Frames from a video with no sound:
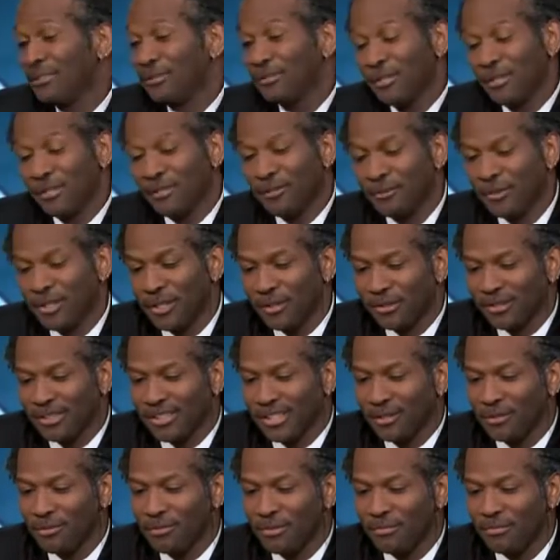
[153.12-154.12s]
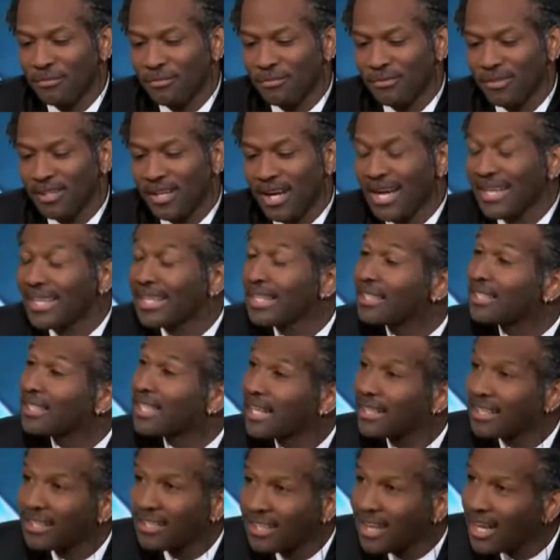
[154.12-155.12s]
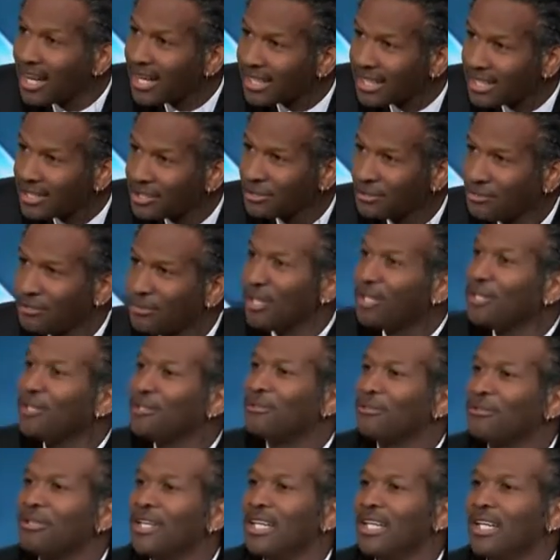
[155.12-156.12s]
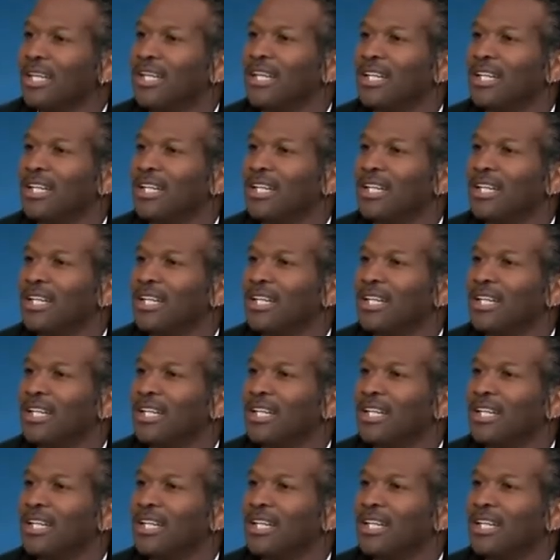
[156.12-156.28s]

you know, when, so when I get that a lot, as you know,